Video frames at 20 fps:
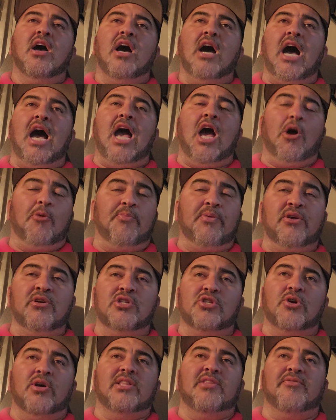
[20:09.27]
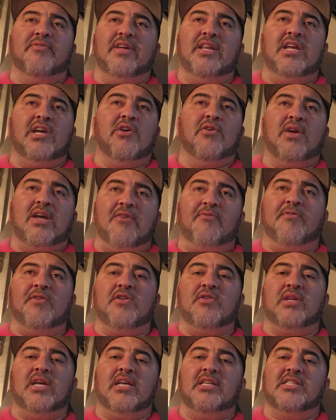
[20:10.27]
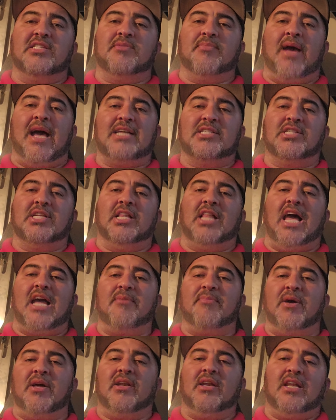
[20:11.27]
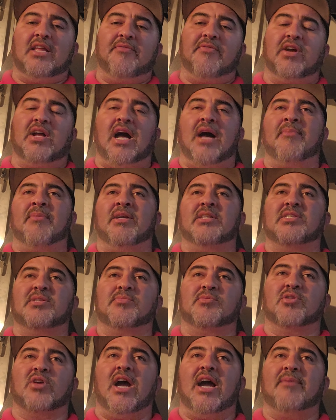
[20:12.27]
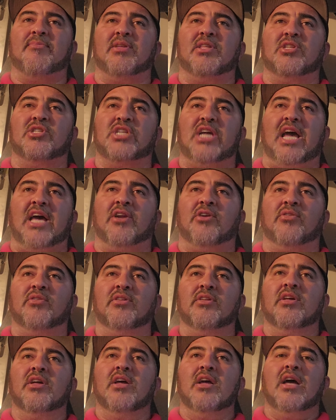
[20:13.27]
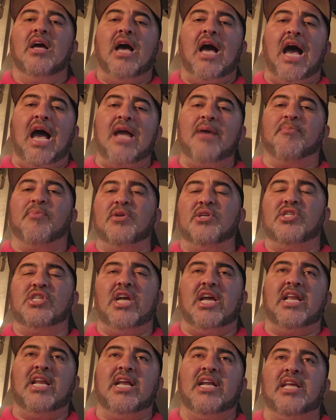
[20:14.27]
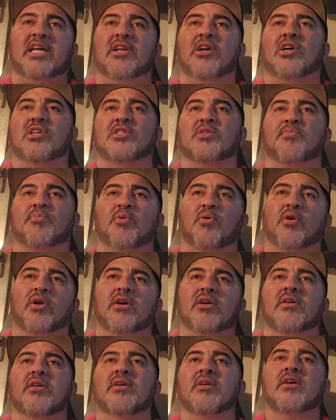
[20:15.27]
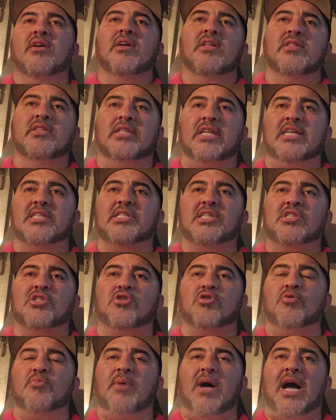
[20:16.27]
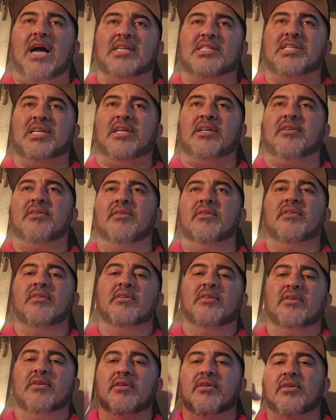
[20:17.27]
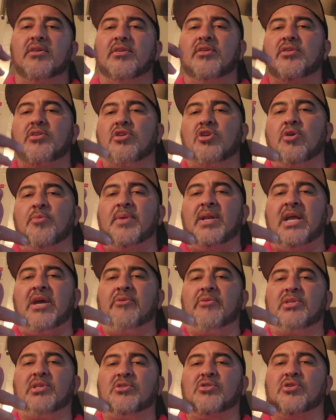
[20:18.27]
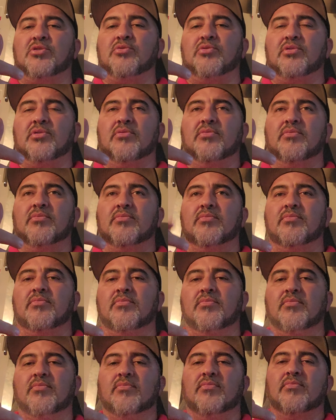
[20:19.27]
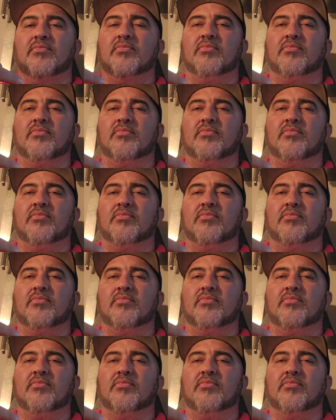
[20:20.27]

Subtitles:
I hope you enjoyed the video. If you did, smash the like button, leave a comment, subscribe to the channel. I appreciate any and all support. This is True Boxing. You've been here with the truth.